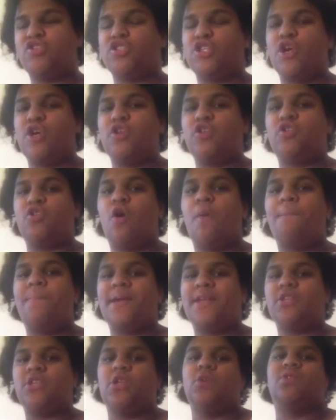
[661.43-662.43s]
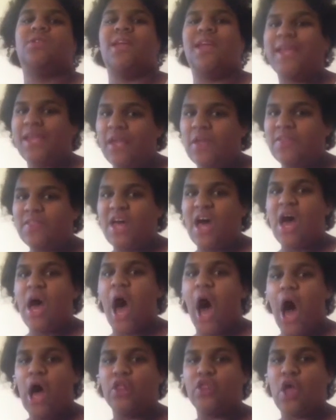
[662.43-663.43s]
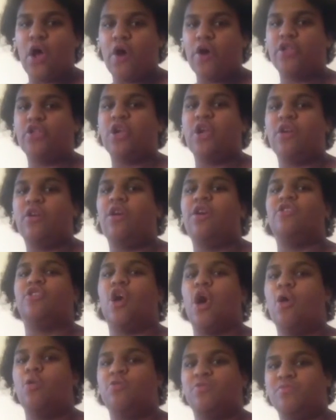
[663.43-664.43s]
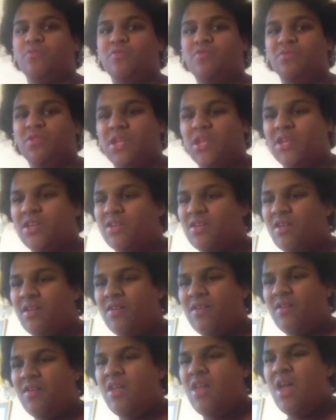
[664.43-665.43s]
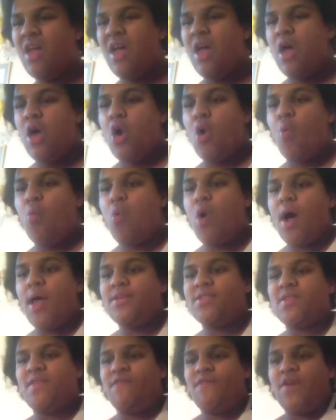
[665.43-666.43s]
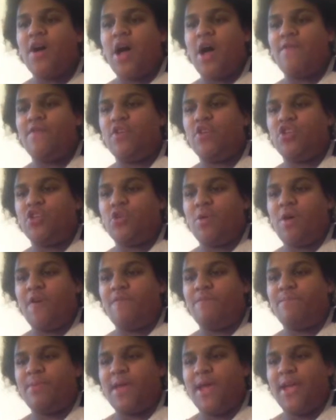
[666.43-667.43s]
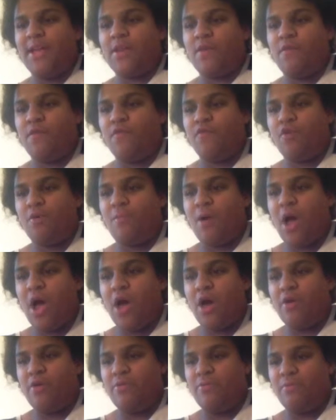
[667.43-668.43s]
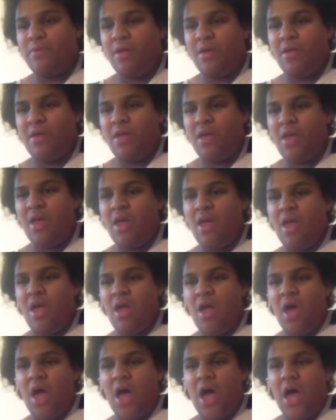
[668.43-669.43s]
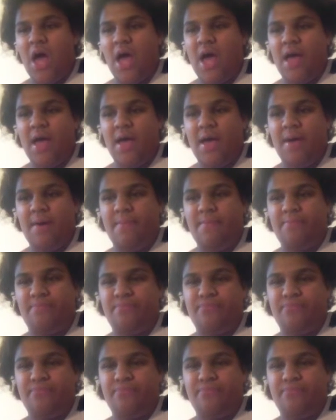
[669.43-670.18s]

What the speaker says: Stones or Beatles either. I don't like the old music. What is the farthest you have been from home? I